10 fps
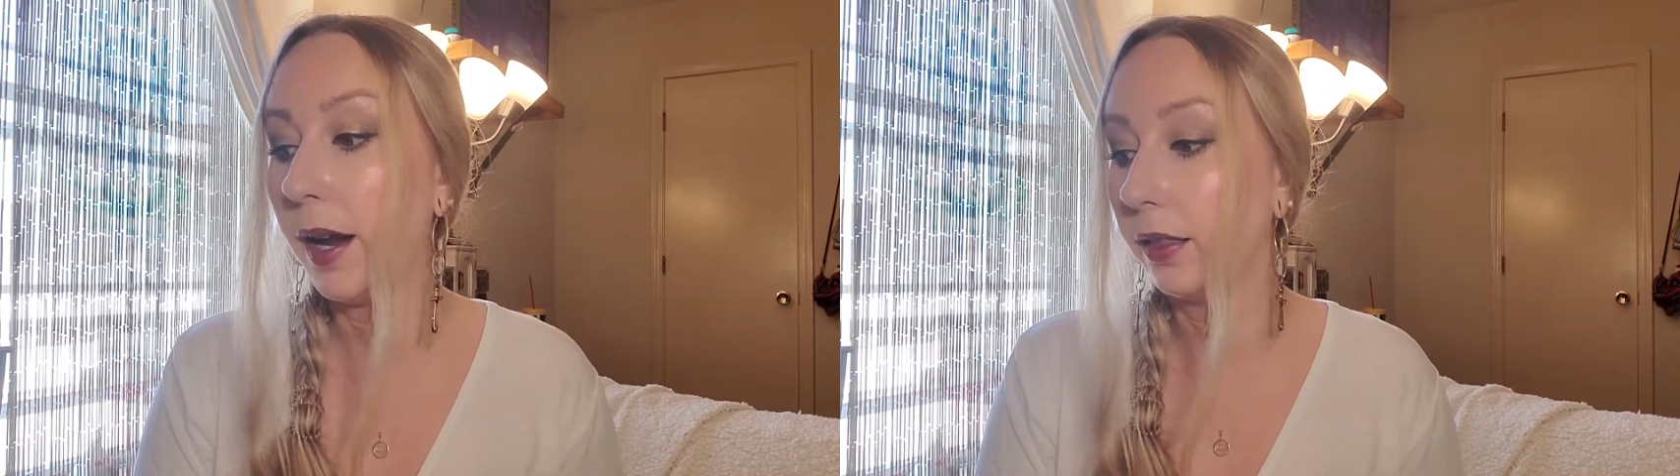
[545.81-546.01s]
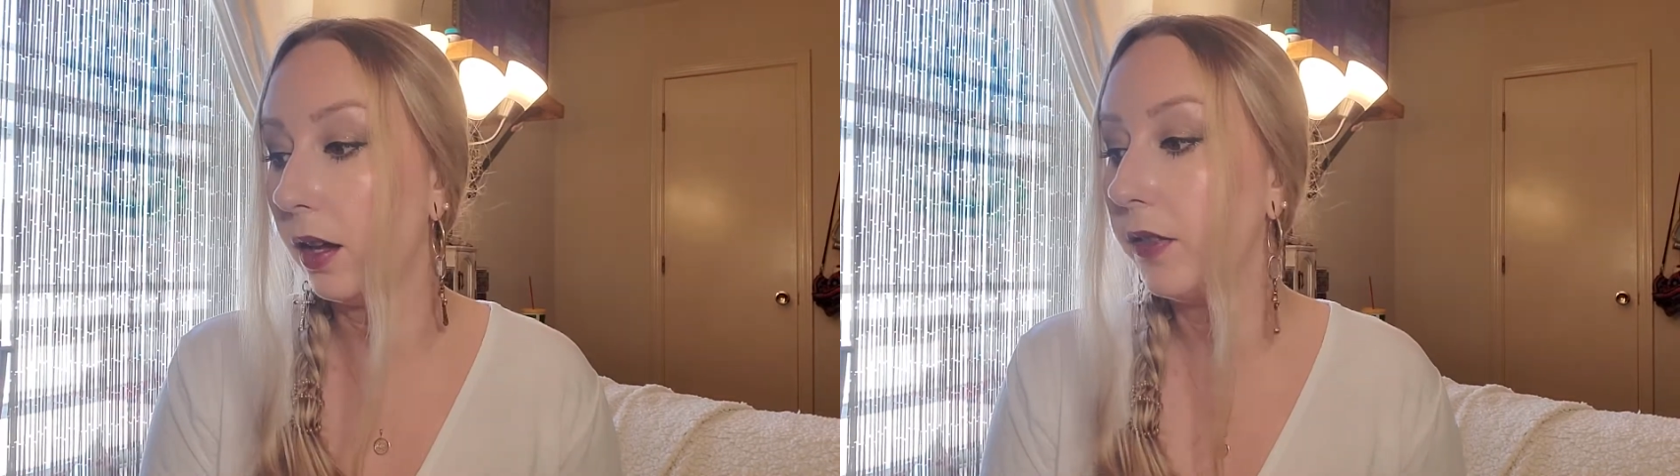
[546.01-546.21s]

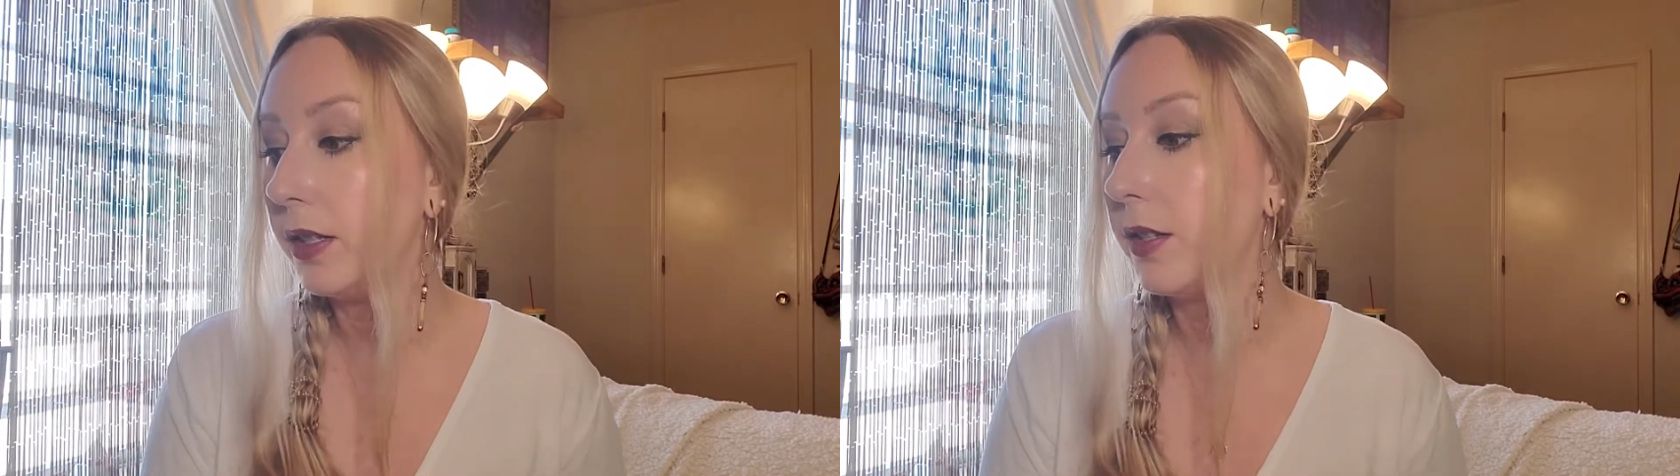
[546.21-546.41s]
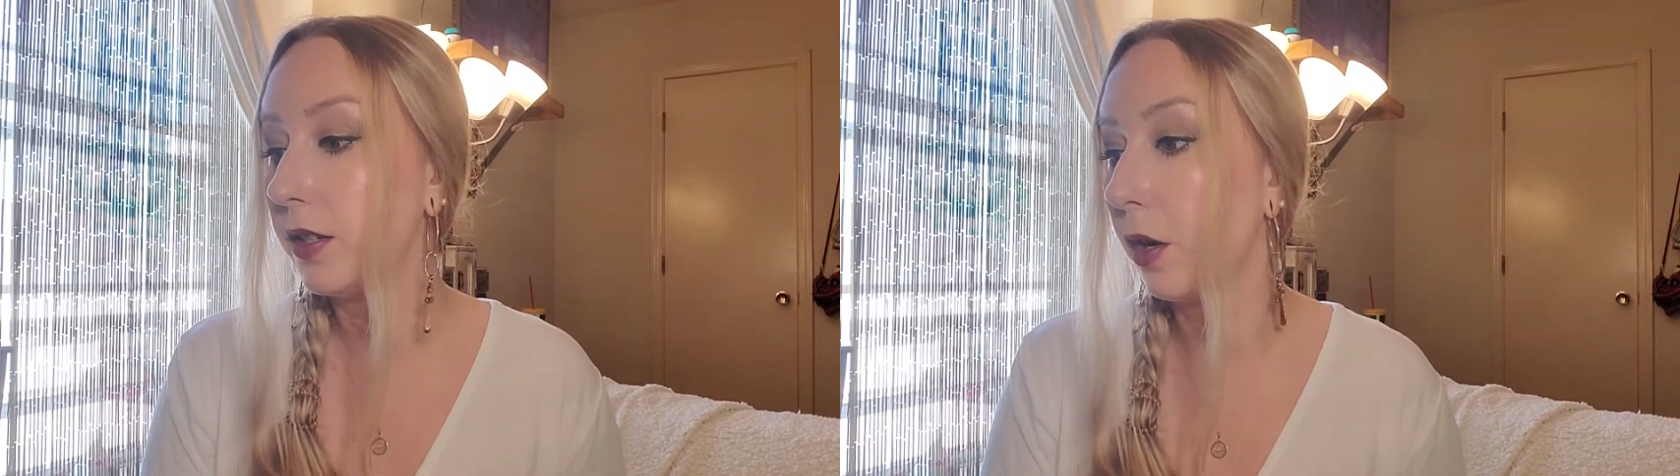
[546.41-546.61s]
I love it
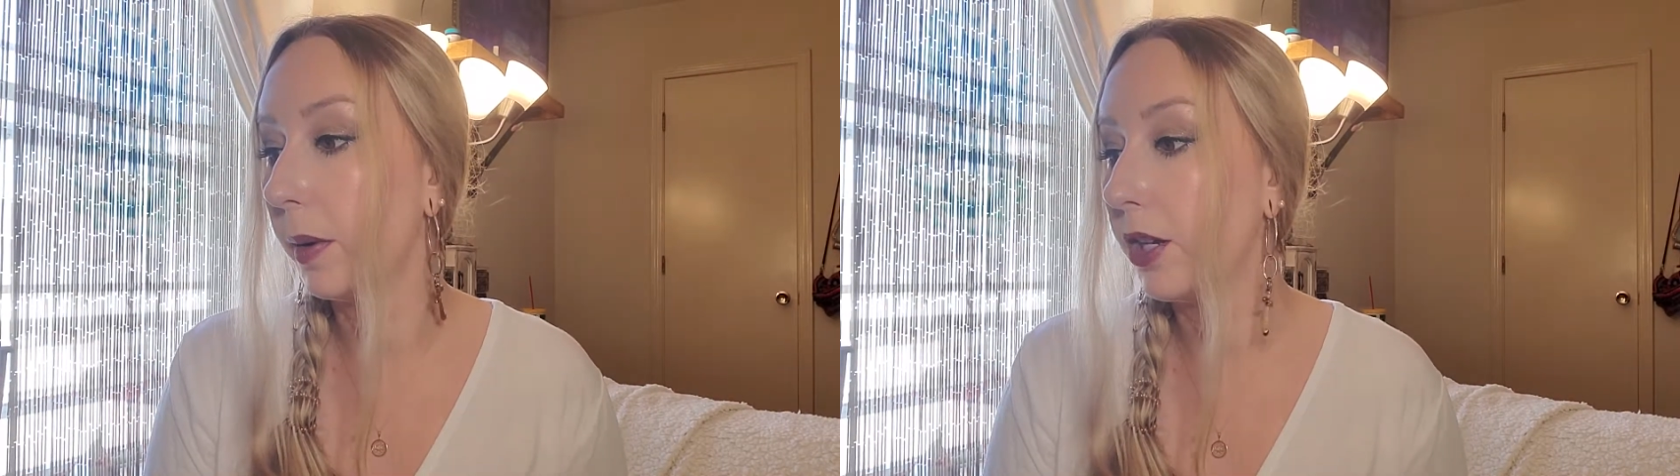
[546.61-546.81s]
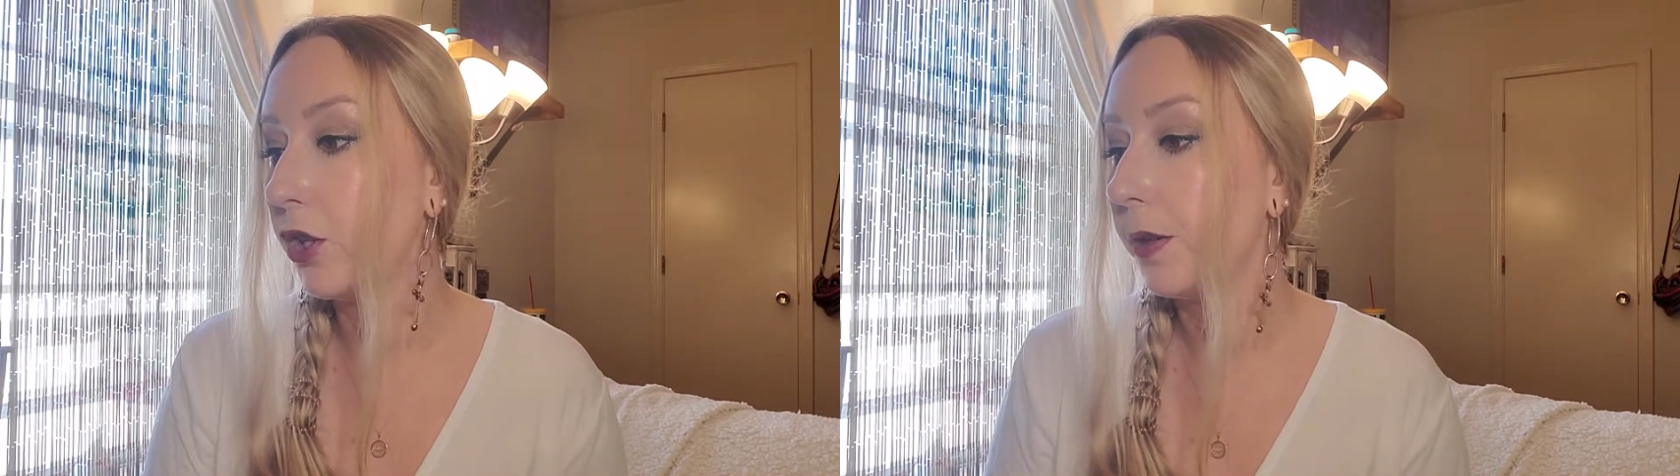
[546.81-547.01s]
so
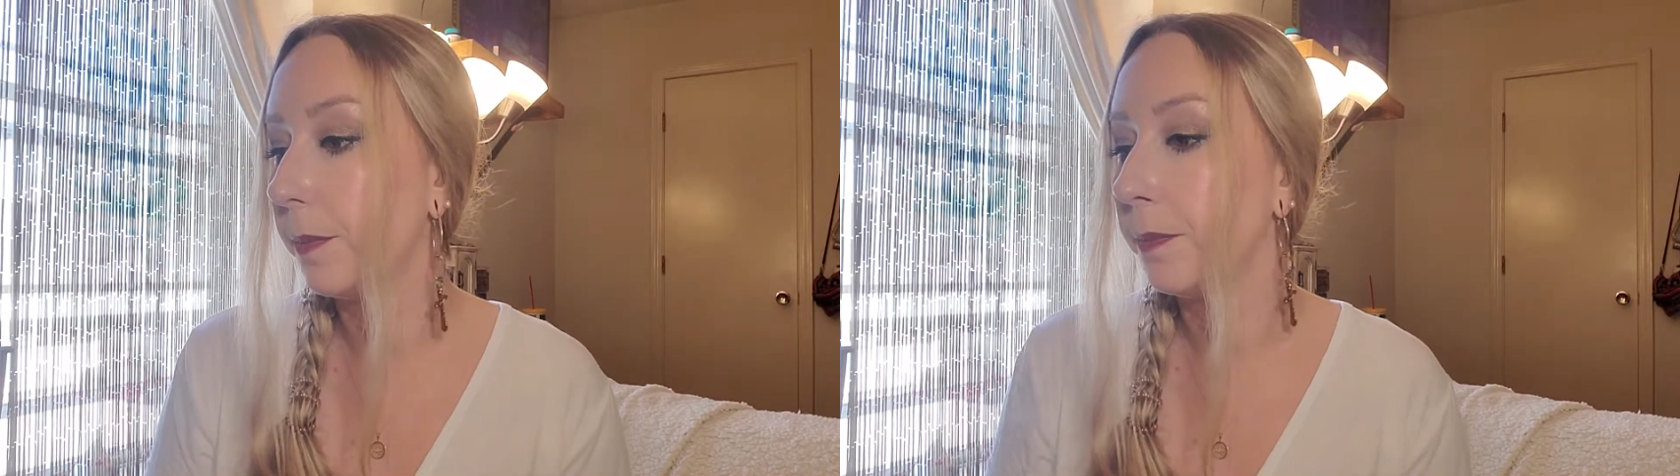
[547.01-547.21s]
much.